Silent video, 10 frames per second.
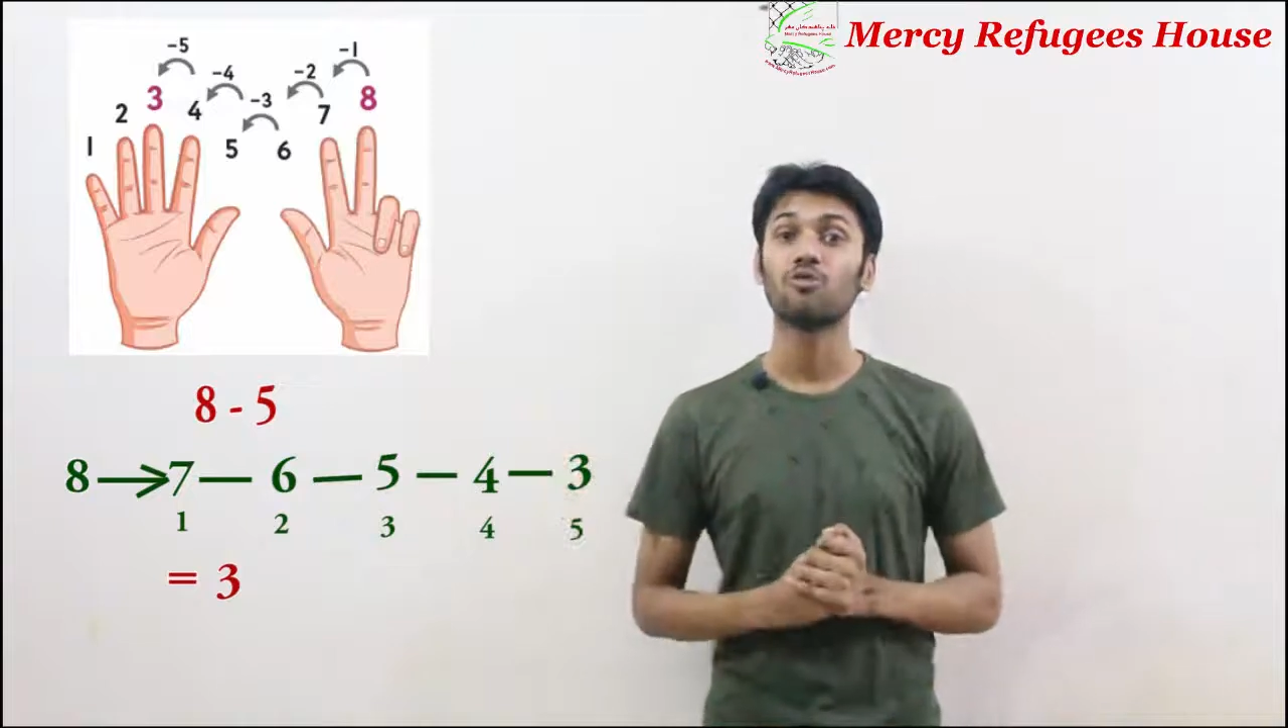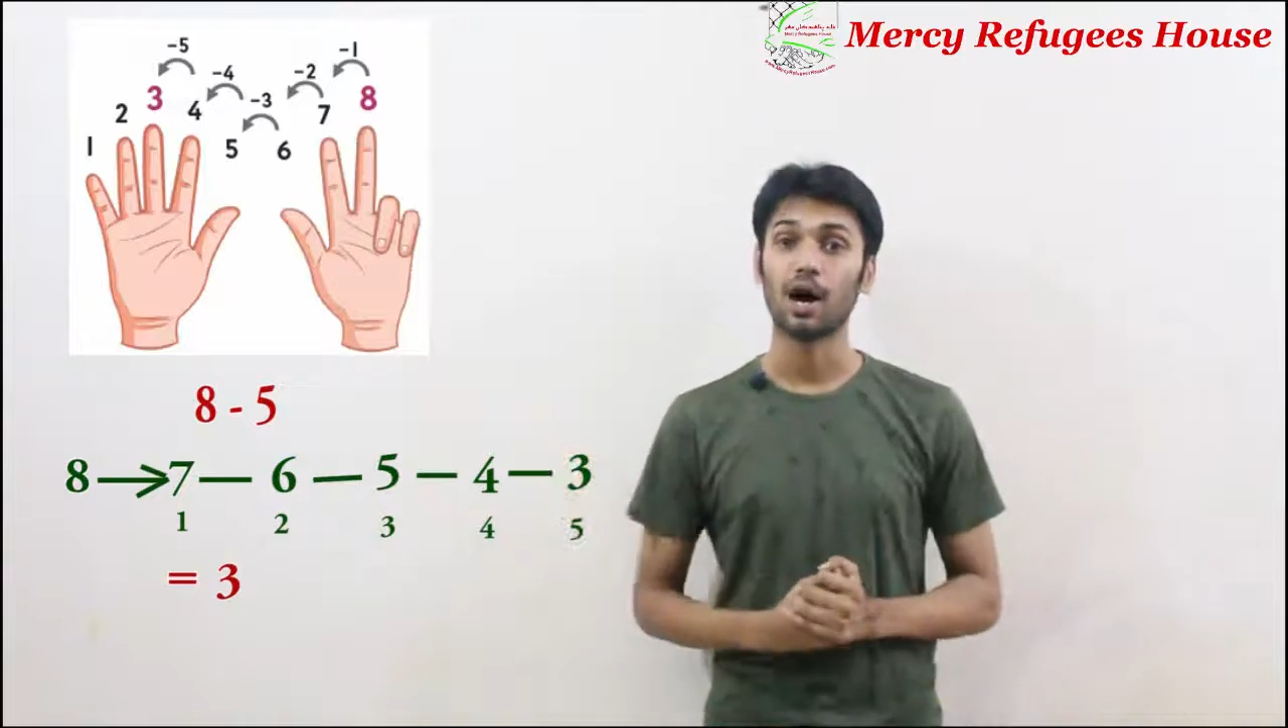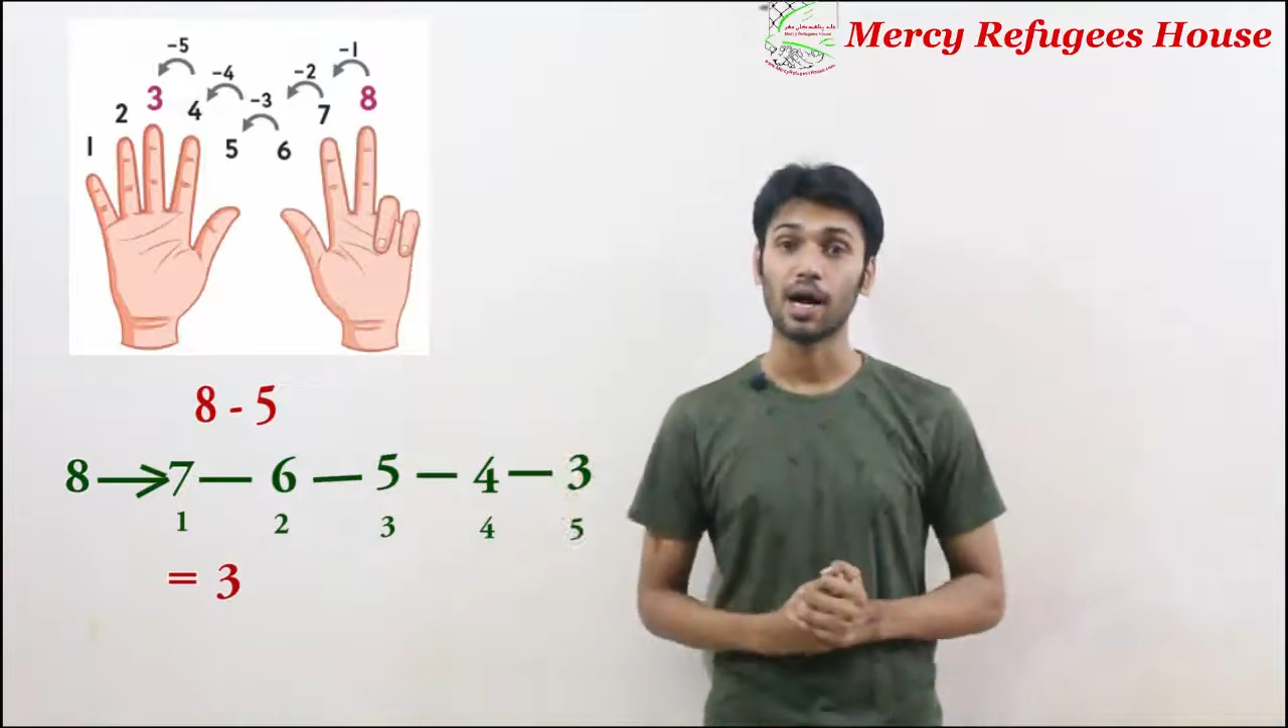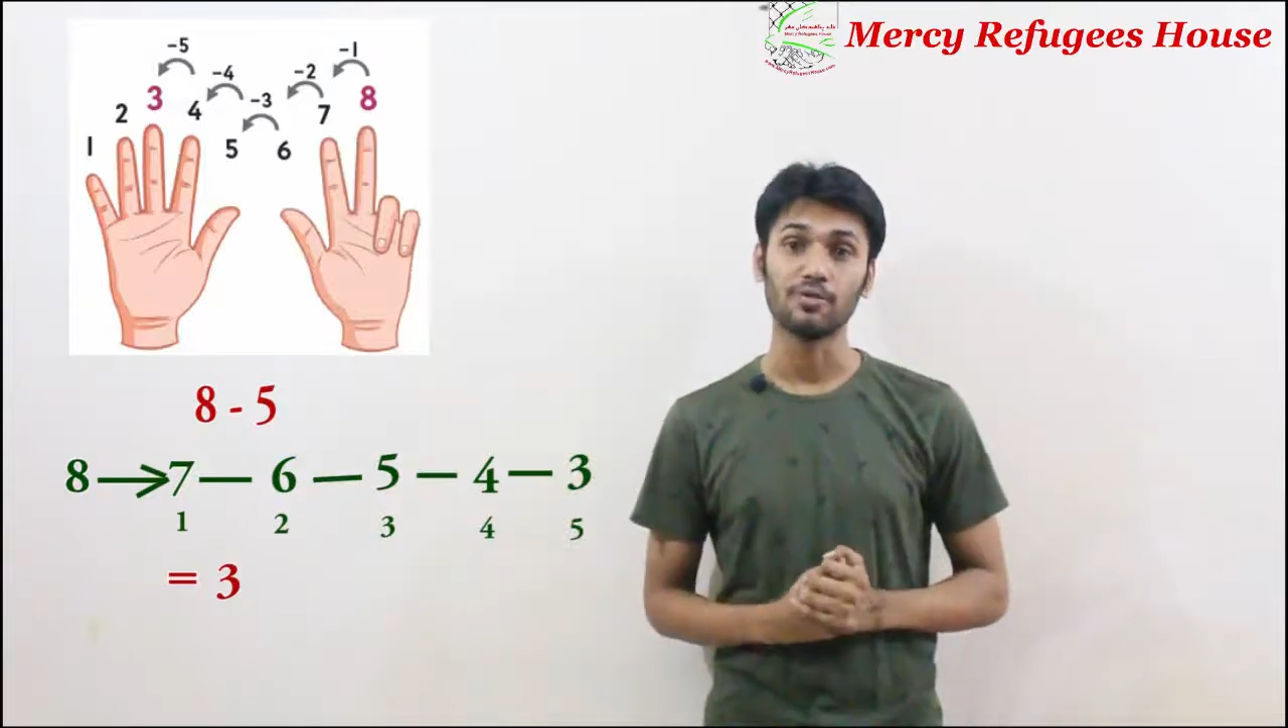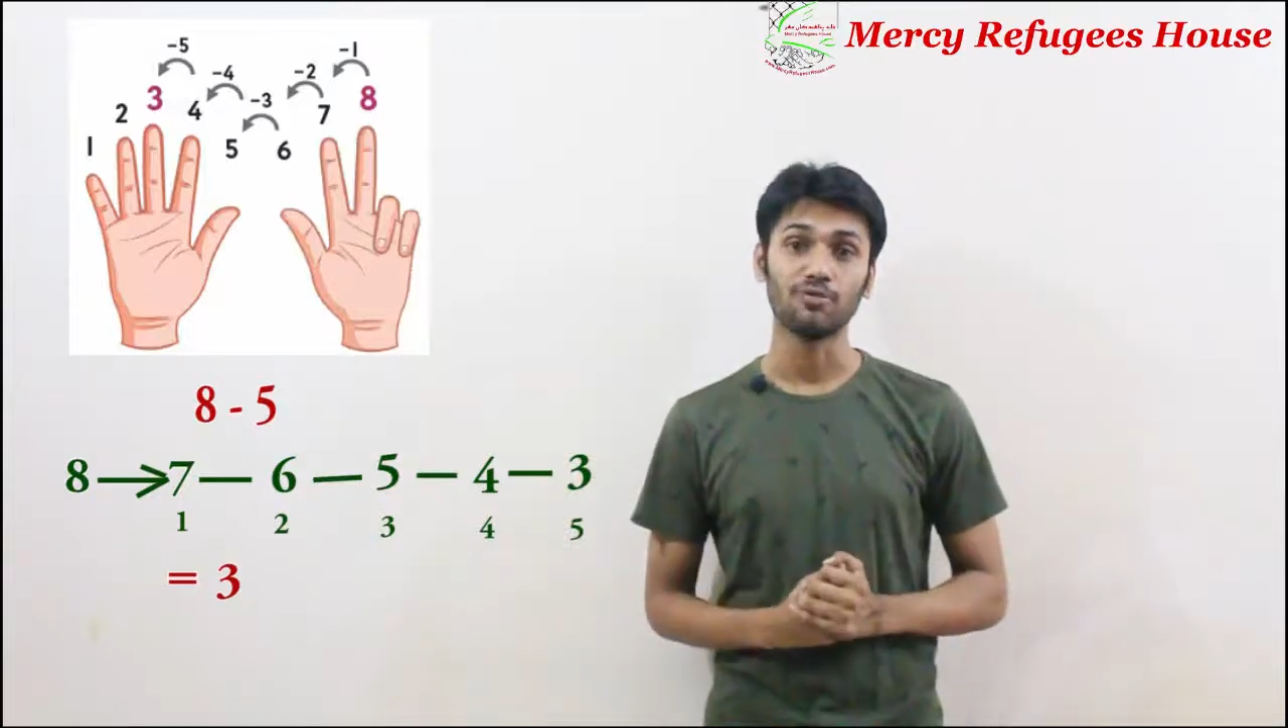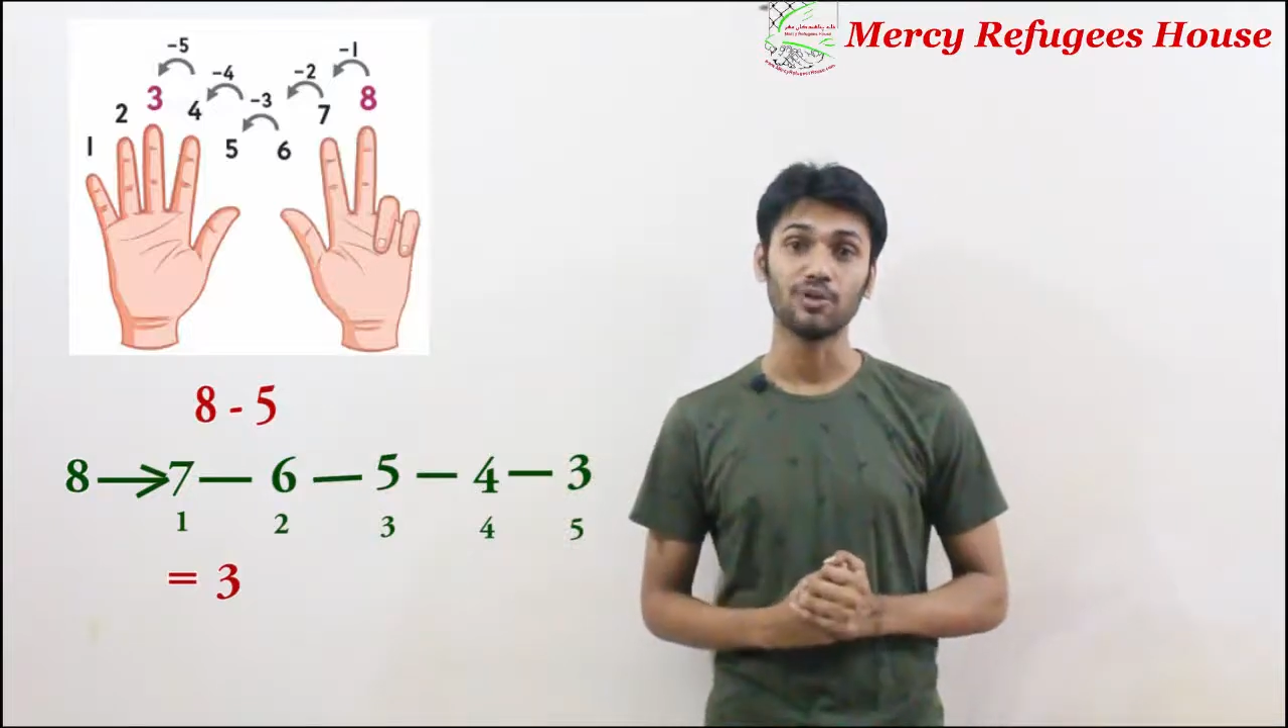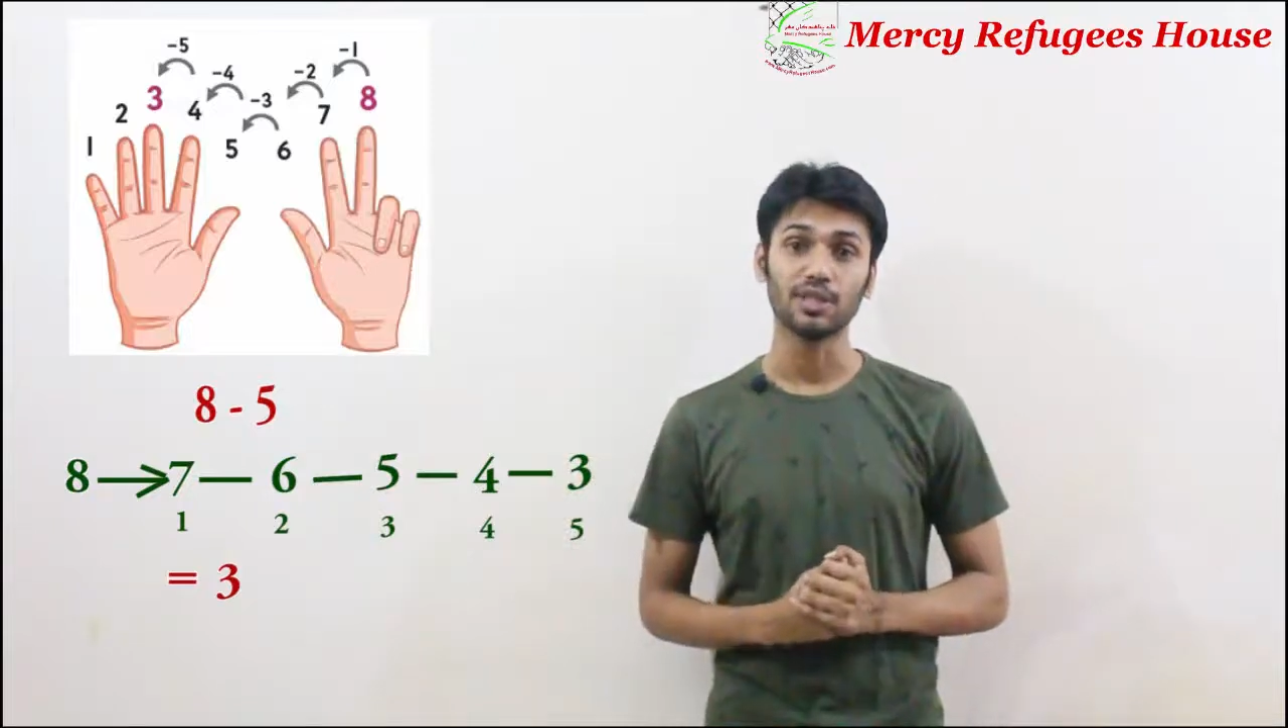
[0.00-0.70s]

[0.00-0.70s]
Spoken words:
5